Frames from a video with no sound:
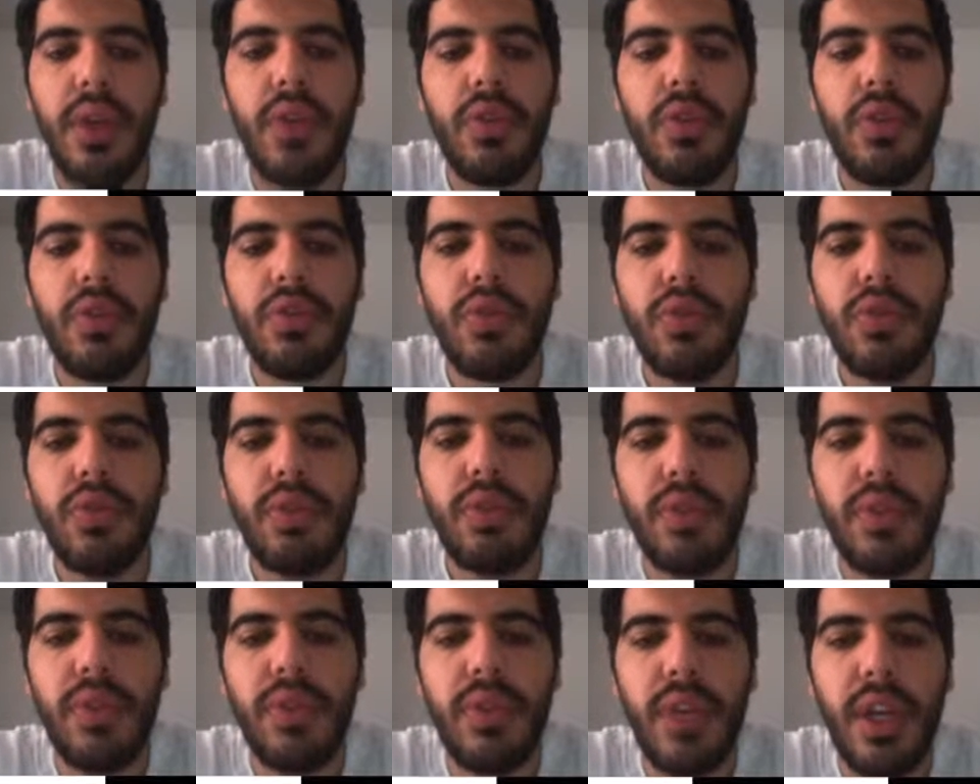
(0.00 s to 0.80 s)
usage
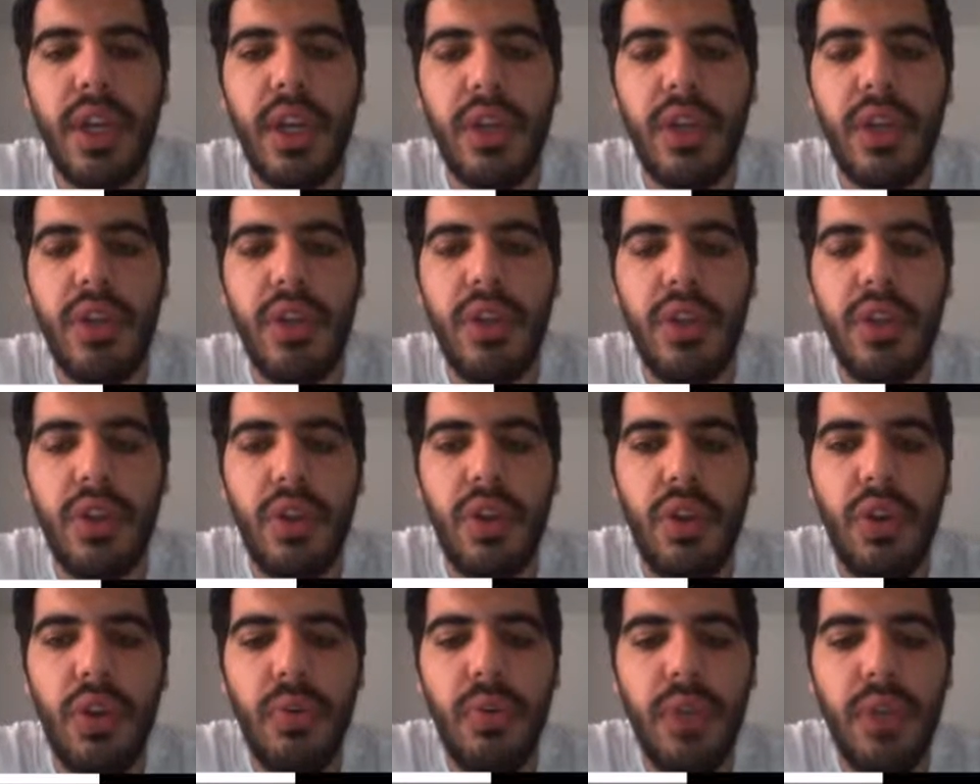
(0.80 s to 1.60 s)
of the technology
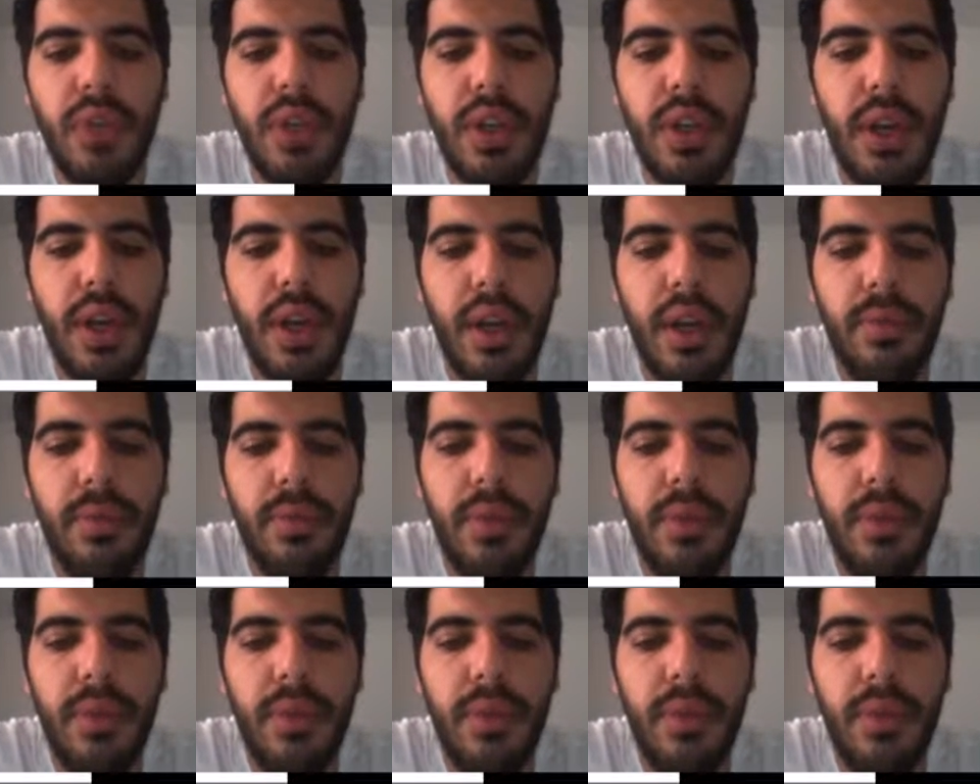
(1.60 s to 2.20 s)
over time.